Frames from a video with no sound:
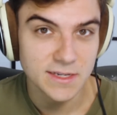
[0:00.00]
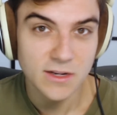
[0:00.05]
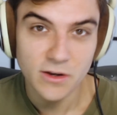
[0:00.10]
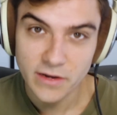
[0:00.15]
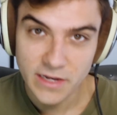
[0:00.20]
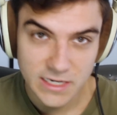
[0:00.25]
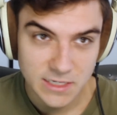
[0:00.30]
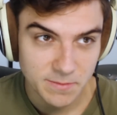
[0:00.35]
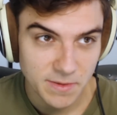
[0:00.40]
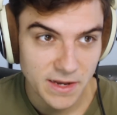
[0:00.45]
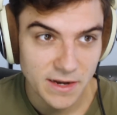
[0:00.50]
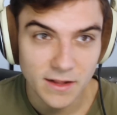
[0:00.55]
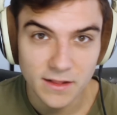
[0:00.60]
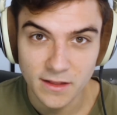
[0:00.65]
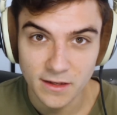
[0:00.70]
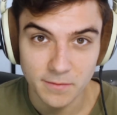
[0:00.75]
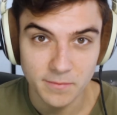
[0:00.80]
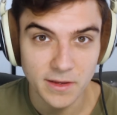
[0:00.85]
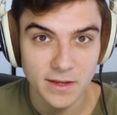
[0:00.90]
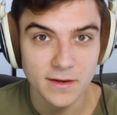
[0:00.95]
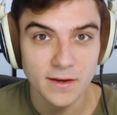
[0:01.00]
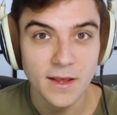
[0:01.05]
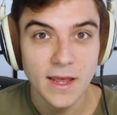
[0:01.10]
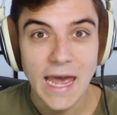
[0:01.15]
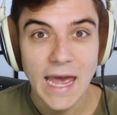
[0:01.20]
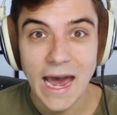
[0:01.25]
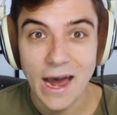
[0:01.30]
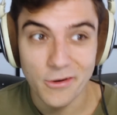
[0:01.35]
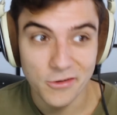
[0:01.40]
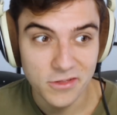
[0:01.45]
You know, he's been a little bit
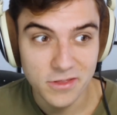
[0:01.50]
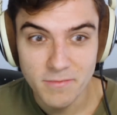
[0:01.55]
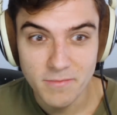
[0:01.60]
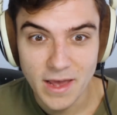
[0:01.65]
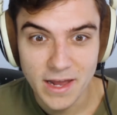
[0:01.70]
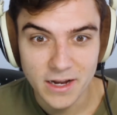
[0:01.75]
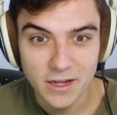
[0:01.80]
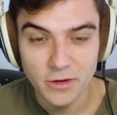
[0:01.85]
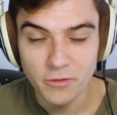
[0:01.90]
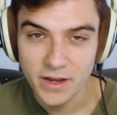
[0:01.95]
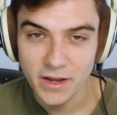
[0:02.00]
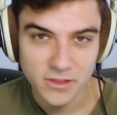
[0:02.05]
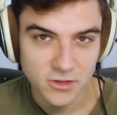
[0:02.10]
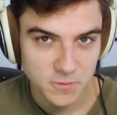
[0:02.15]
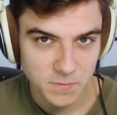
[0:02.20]
out of the meta, right?